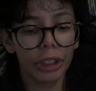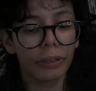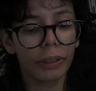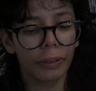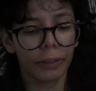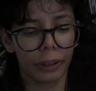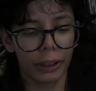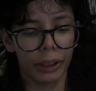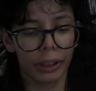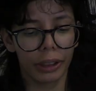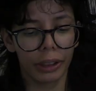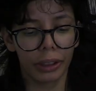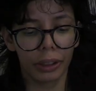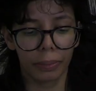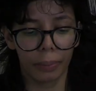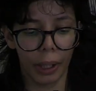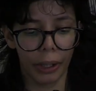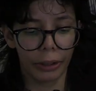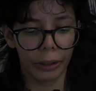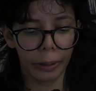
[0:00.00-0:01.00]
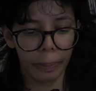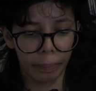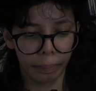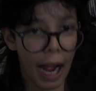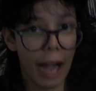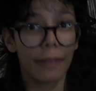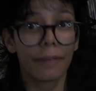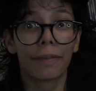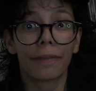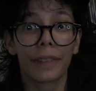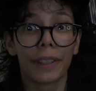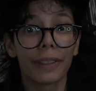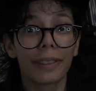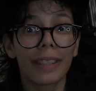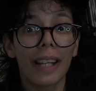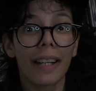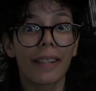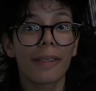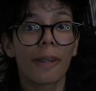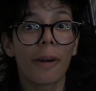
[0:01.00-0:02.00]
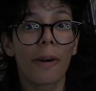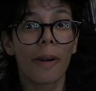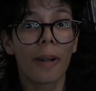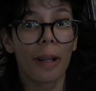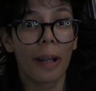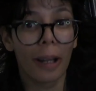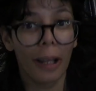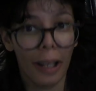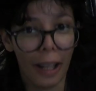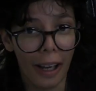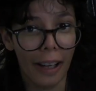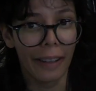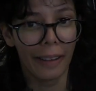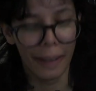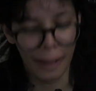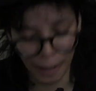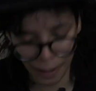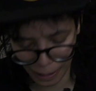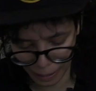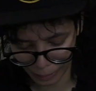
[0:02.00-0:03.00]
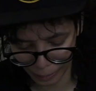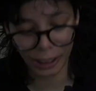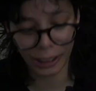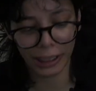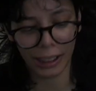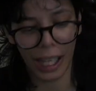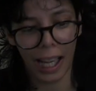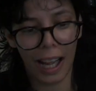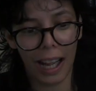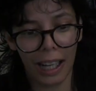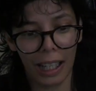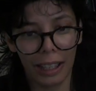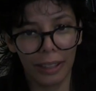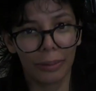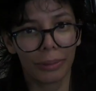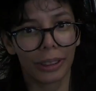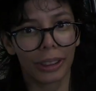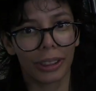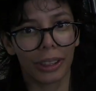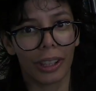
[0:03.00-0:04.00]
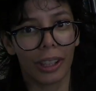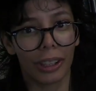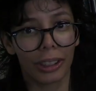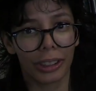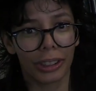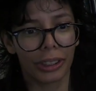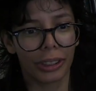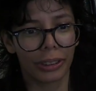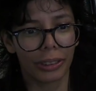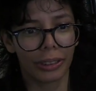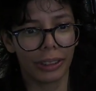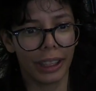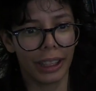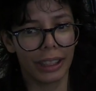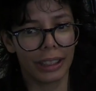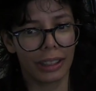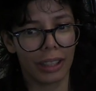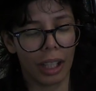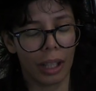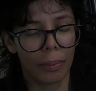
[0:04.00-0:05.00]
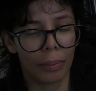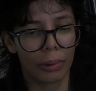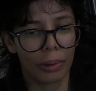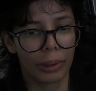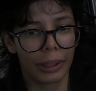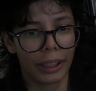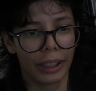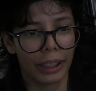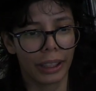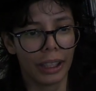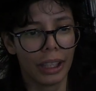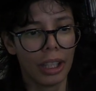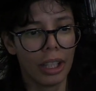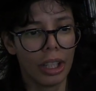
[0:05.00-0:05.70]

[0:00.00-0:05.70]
referring to his mother. I feel that a lot because I was also a tomboy